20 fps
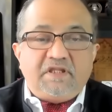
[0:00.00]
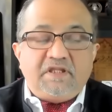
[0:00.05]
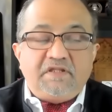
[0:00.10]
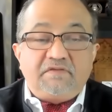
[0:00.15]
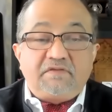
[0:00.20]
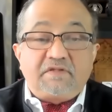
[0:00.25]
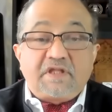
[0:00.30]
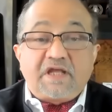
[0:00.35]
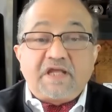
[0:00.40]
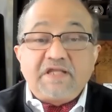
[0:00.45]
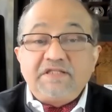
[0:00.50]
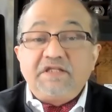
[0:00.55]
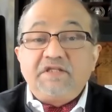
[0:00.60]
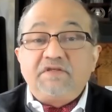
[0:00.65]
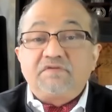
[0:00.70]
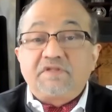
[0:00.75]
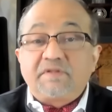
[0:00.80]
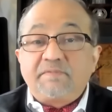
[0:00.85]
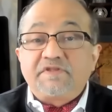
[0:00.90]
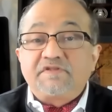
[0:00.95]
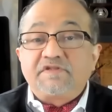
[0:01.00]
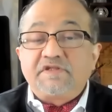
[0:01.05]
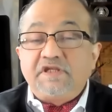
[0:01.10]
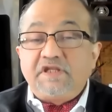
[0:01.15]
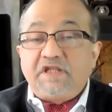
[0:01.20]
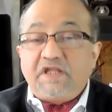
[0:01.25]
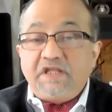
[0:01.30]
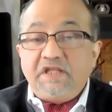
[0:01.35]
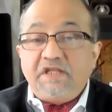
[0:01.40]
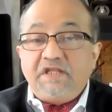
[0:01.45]
is, I think, to some
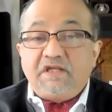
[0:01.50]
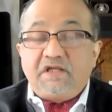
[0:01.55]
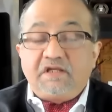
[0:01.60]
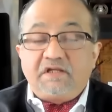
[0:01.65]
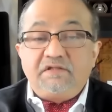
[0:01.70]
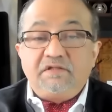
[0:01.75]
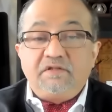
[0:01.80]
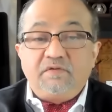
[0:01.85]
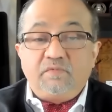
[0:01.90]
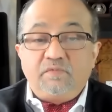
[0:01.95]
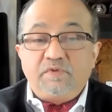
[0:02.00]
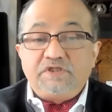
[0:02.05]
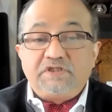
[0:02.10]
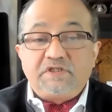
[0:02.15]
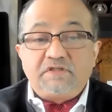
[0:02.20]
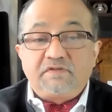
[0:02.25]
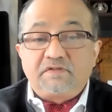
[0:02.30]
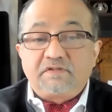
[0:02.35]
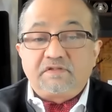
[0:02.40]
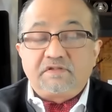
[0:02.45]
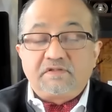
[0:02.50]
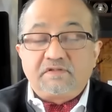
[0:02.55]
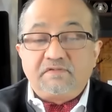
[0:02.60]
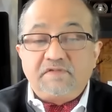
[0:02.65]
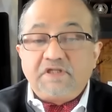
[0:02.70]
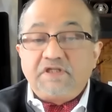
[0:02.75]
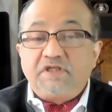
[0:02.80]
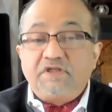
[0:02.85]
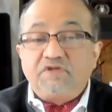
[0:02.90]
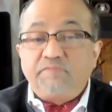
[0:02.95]
extent, India, which is
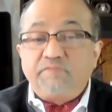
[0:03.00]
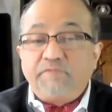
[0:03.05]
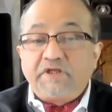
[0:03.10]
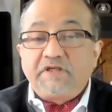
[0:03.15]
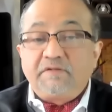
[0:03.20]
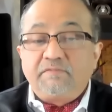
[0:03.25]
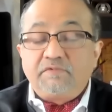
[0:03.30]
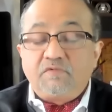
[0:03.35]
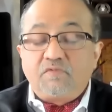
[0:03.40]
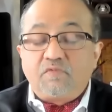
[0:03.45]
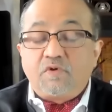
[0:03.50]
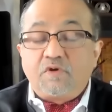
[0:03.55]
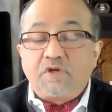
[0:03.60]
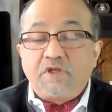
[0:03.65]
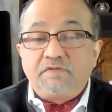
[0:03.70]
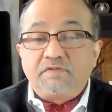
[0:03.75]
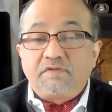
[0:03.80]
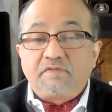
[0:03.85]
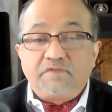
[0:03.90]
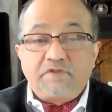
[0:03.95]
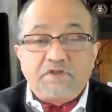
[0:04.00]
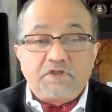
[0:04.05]
seeking to become the voice of the